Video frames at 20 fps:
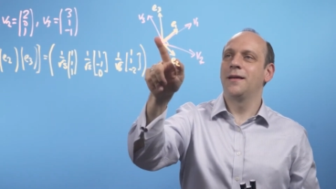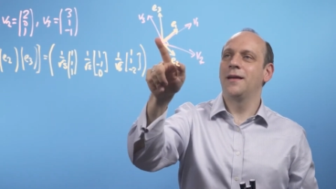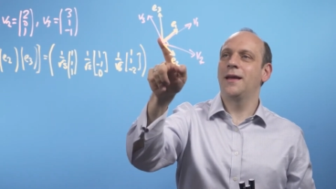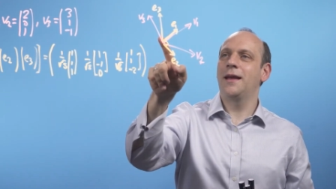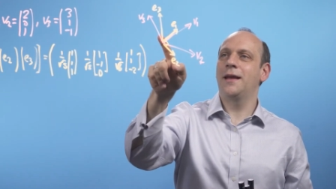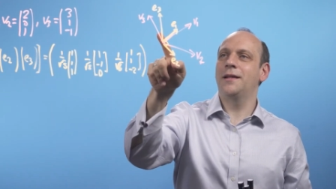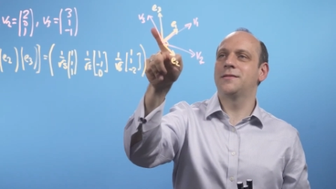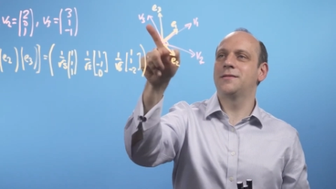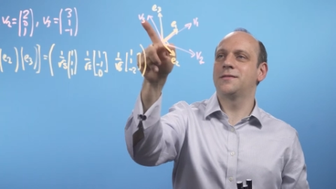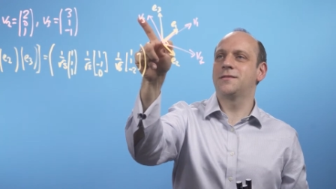
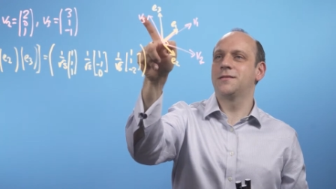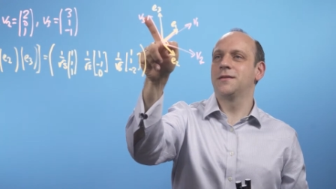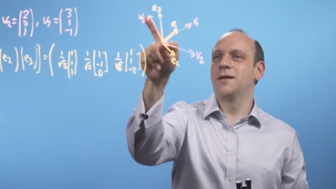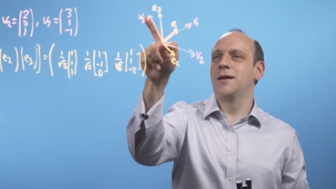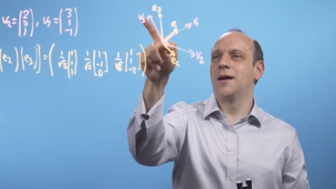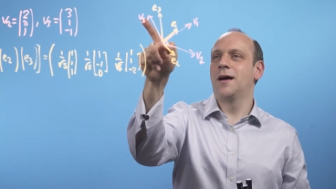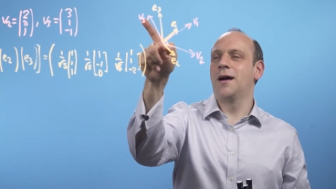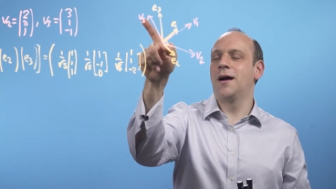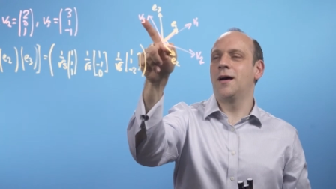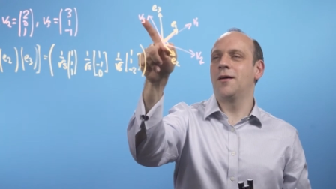It's
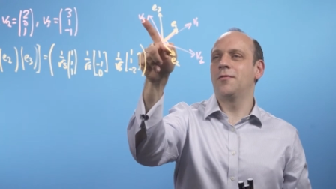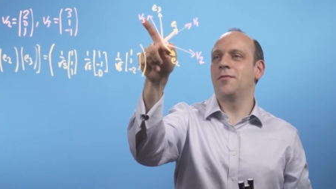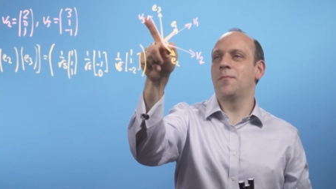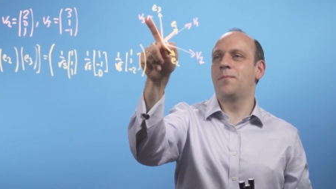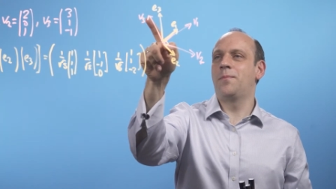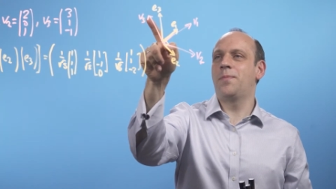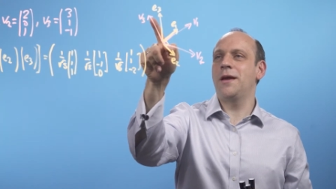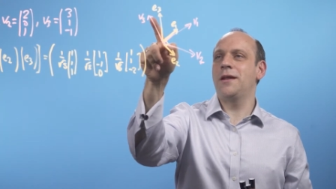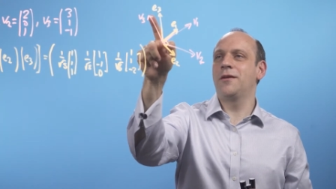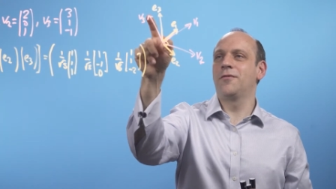the
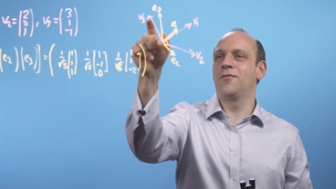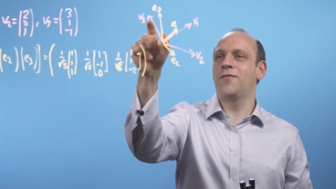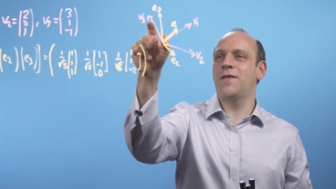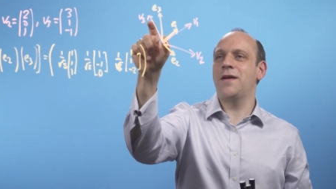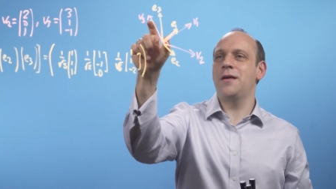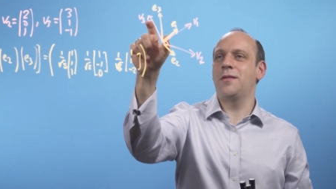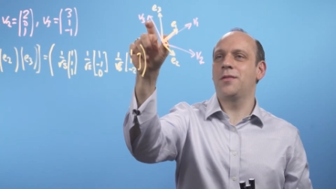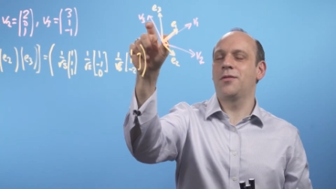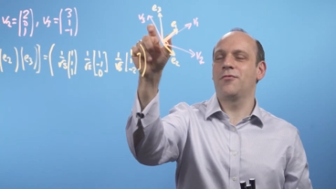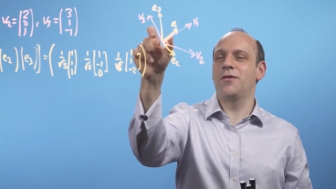bit of
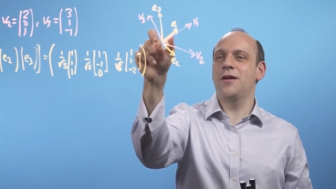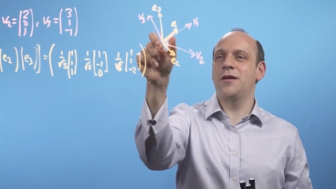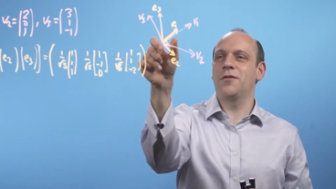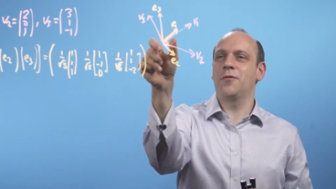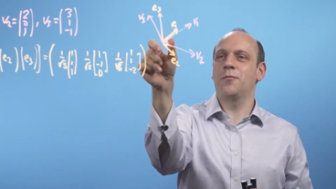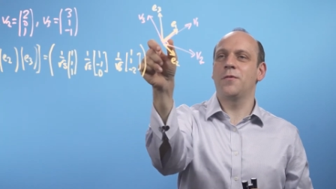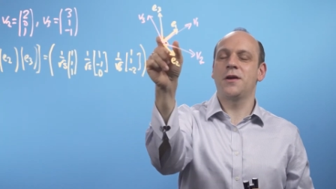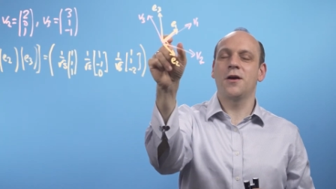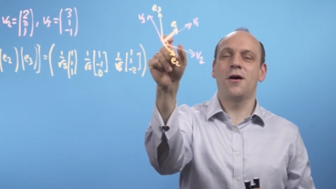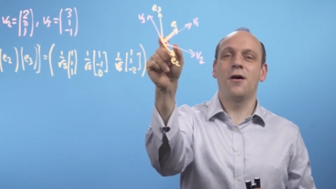V3
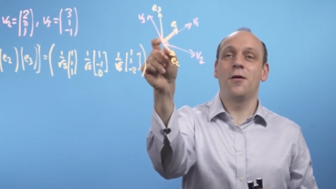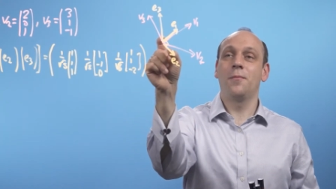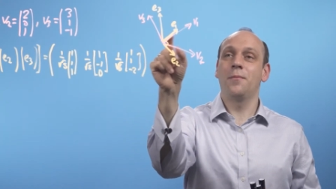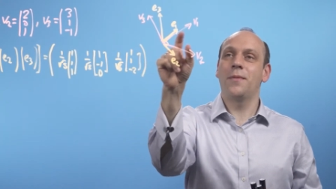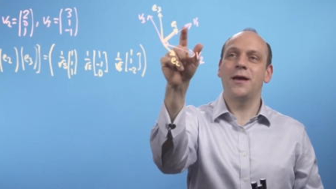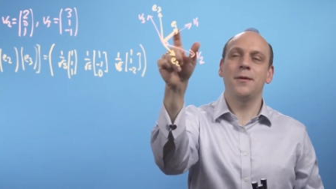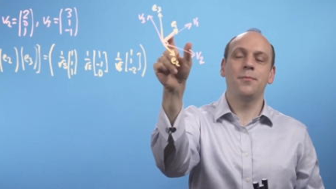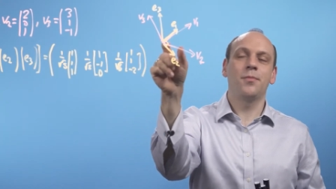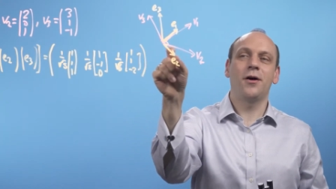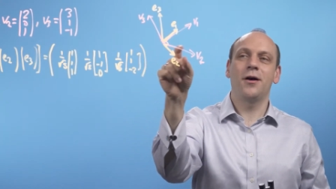that we can't
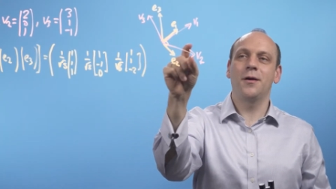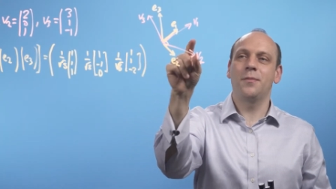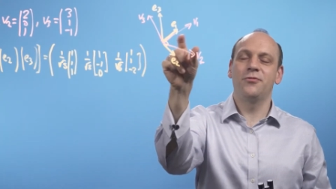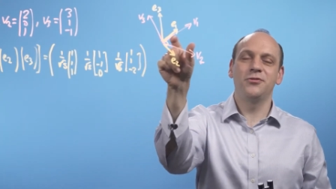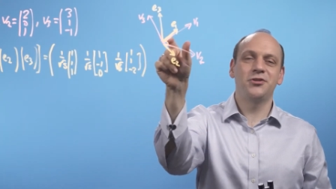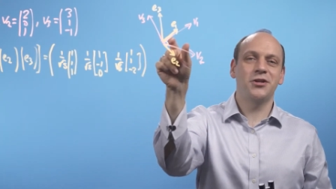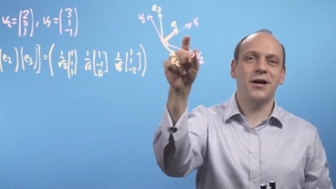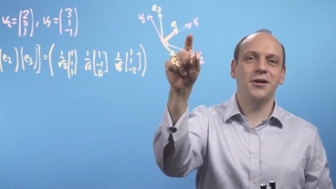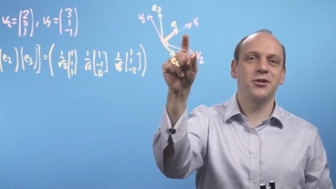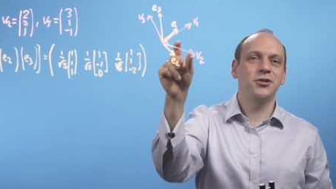make by
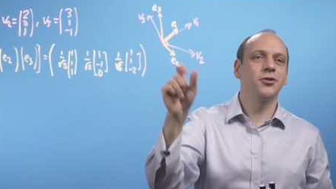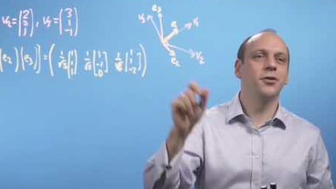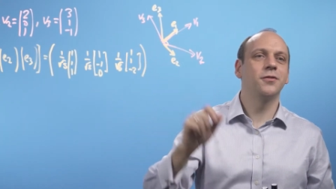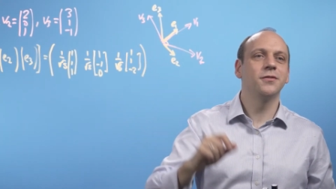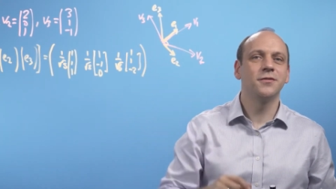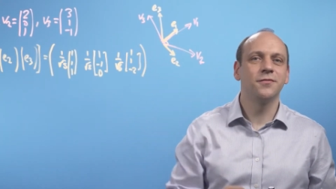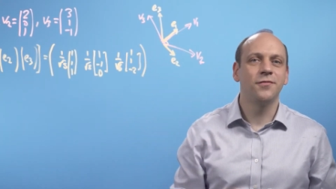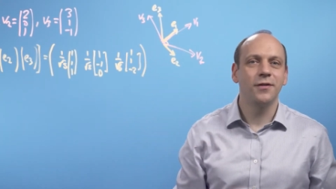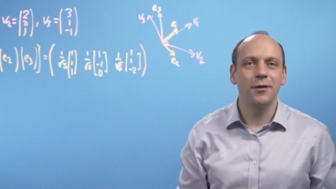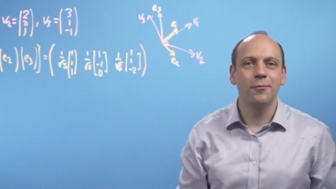projection
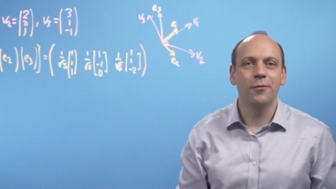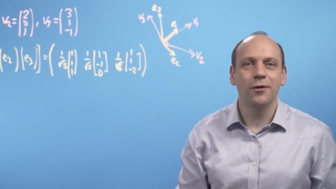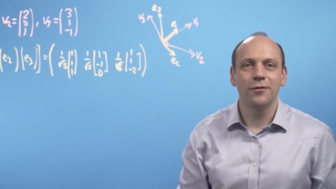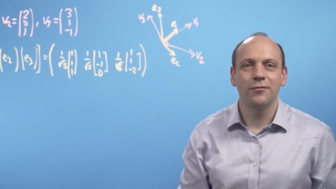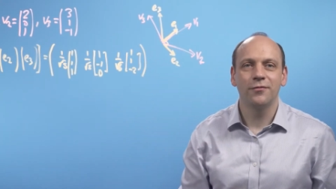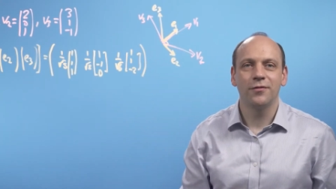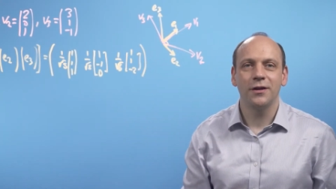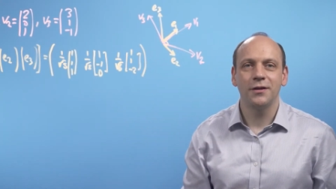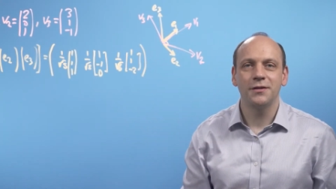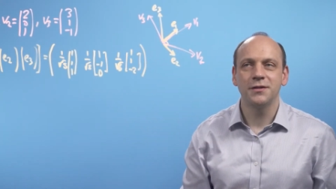onto V1
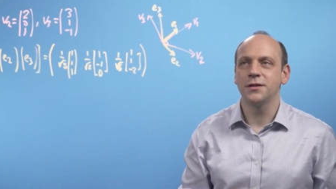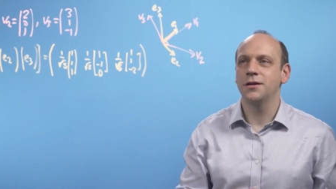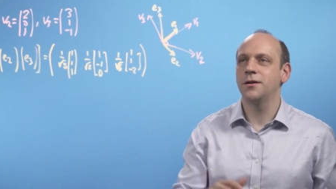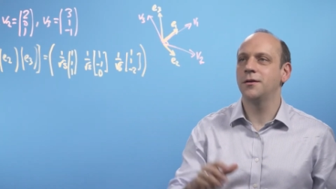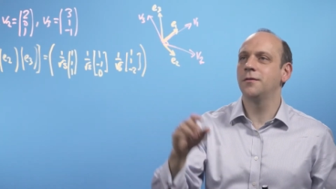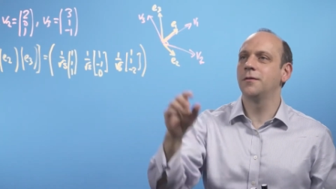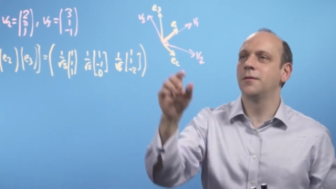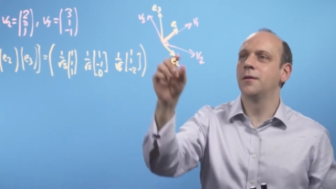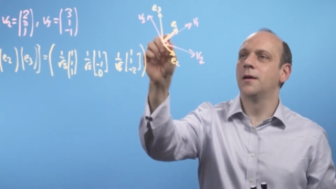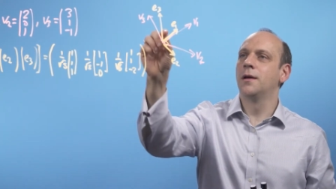and
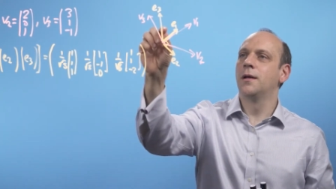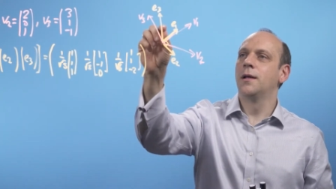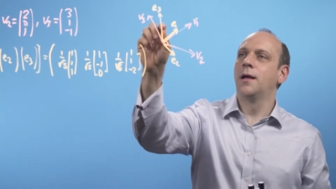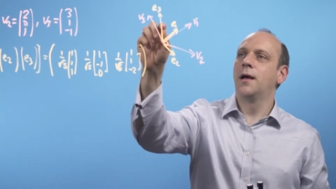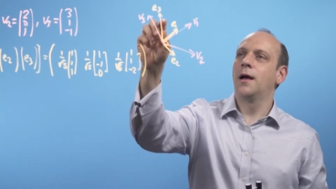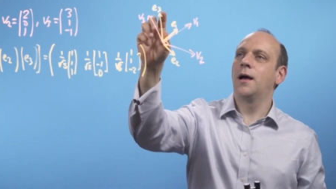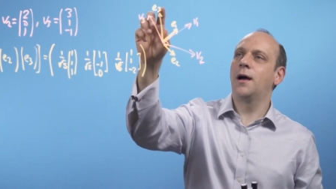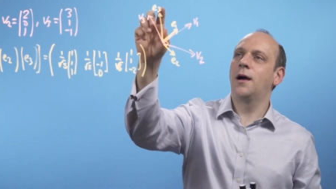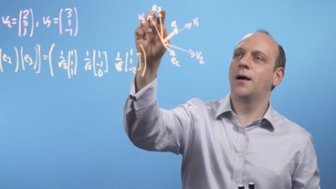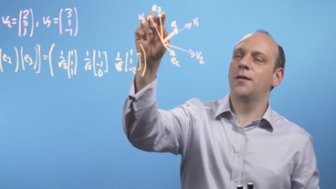V2,
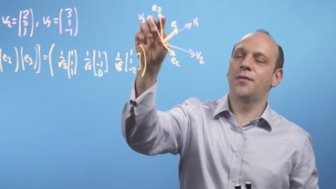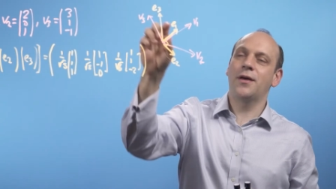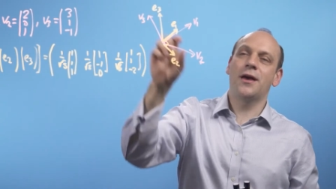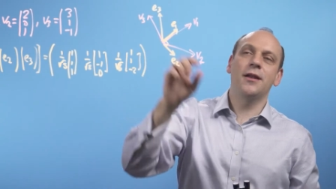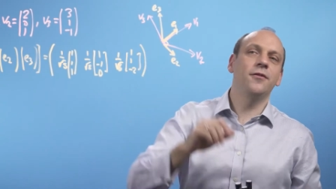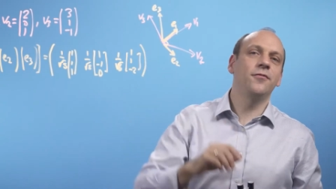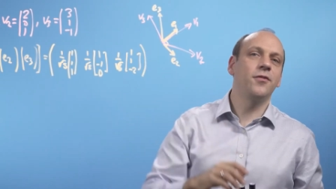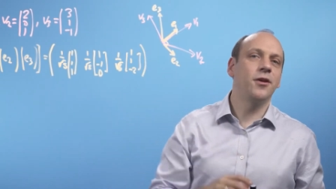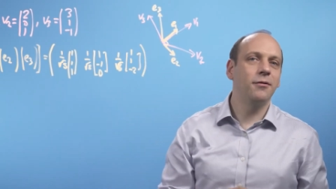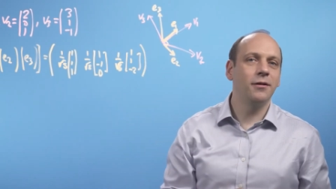
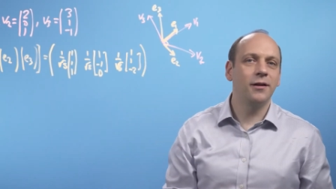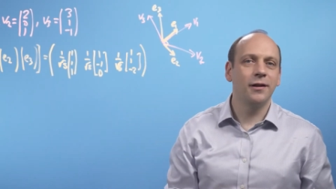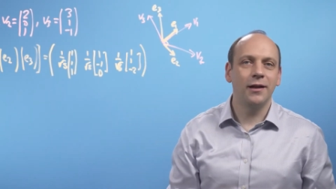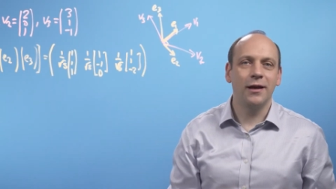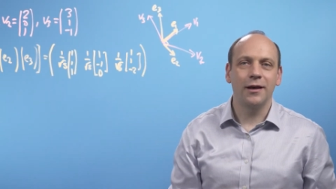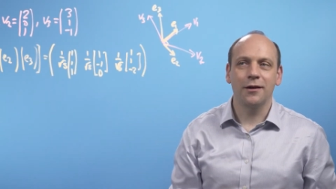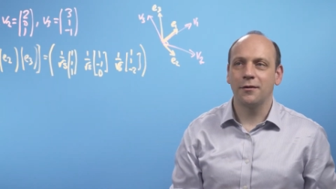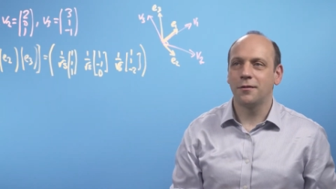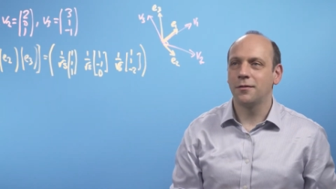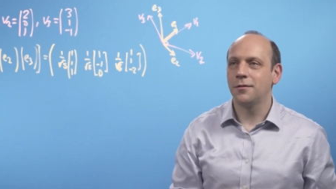then of unit
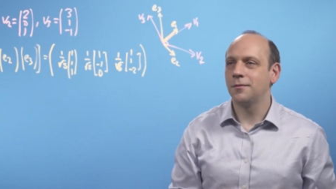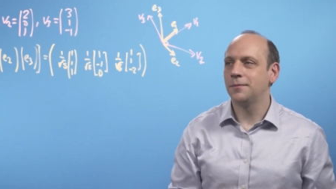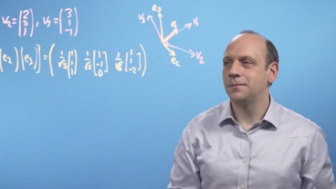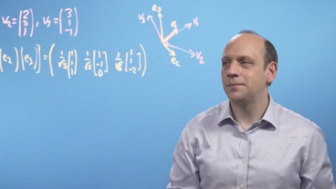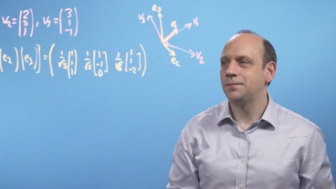length.